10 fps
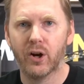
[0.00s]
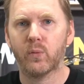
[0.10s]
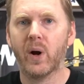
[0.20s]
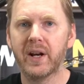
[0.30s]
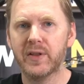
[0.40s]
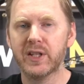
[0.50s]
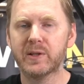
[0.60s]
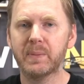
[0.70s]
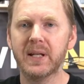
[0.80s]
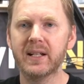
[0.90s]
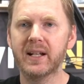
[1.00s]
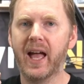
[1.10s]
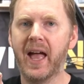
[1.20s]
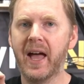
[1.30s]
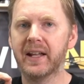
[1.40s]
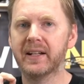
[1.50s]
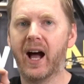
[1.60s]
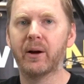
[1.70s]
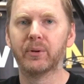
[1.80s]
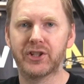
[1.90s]
run at this speed, and
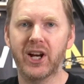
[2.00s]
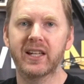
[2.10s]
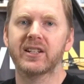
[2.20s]
I will check